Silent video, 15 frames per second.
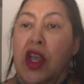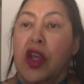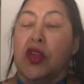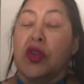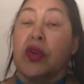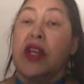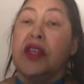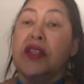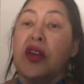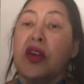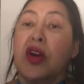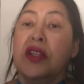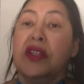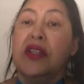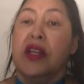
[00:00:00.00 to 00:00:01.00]
So as a
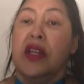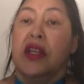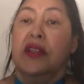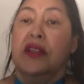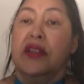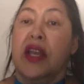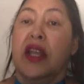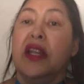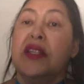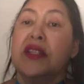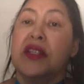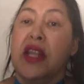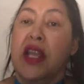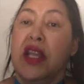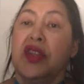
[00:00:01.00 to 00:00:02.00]
continent and
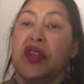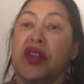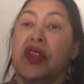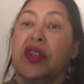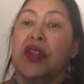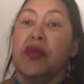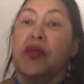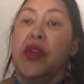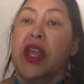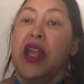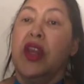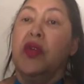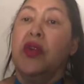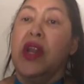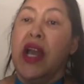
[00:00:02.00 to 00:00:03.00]
as nations, we
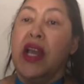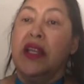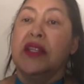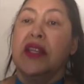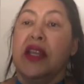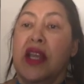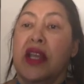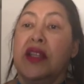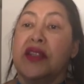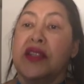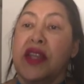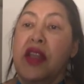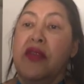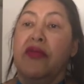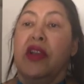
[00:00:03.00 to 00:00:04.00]
can unite again
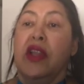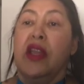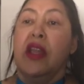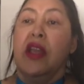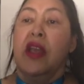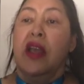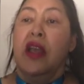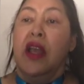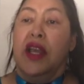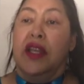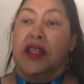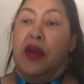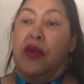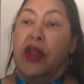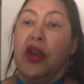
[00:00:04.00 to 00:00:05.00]
safely
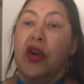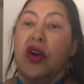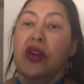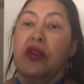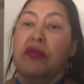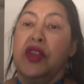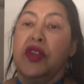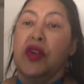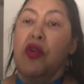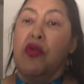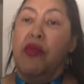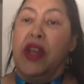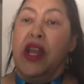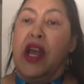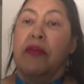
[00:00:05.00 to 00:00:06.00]
as our economies
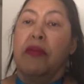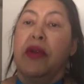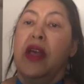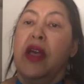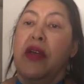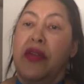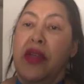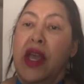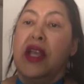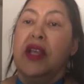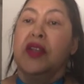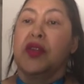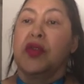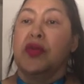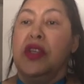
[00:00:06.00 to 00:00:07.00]
open up
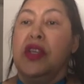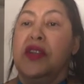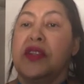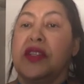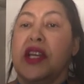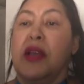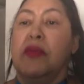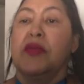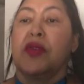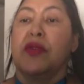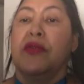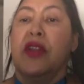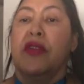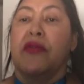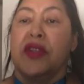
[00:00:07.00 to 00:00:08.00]
thanks to these types
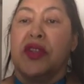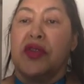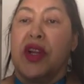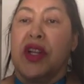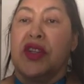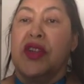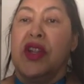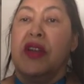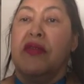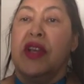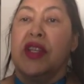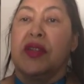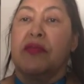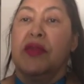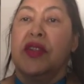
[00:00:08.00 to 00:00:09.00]
of infrastructure
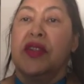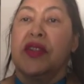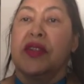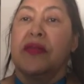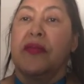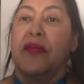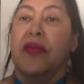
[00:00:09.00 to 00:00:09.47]
investments.